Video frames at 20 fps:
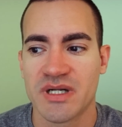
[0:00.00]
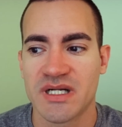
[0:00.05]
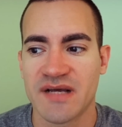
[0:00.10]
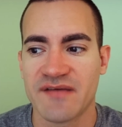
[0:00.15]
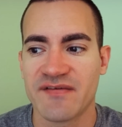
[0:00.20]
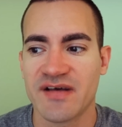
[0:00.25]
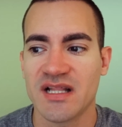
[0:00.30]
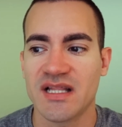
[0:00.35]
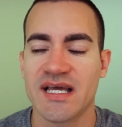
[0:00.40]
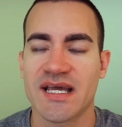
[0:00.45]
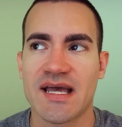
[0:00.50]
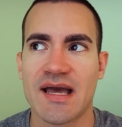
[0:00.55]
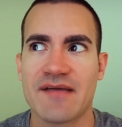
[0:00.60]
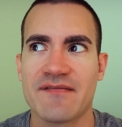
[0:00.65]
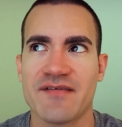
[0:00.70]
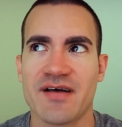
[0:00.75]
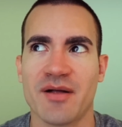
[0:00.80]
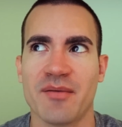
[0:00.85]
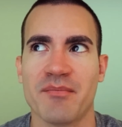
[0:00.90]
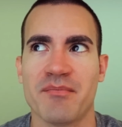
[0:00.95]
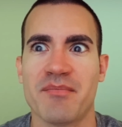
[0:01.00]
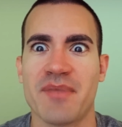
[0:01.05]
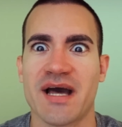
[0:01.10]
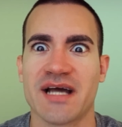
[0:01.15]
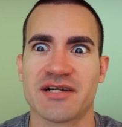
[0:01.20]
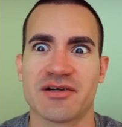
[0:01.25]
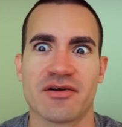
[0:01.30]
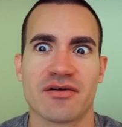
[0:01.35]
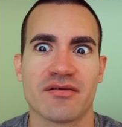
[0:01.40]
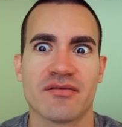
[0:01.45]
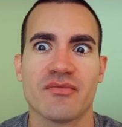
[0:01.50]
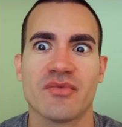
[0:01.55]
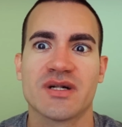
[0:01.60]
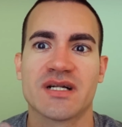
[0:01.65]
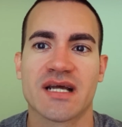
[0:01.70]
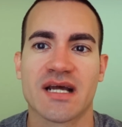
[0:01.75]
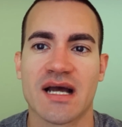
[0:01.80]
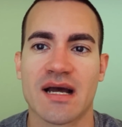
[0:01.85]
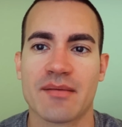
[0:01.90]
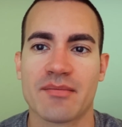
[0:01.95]
But I felt like I felt better
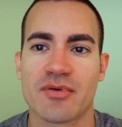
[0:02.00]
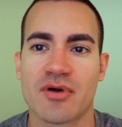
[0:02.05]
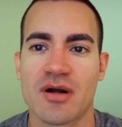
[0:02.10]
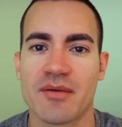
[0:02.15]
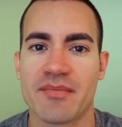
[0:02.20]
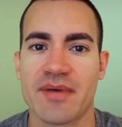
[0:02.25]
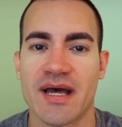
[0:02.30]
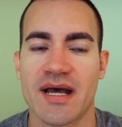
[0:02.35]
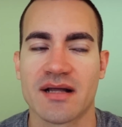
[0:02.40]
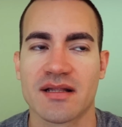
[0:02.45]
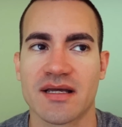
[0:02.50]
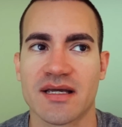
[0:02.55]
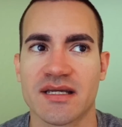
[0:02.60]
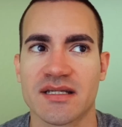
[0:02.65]
when I got brought back.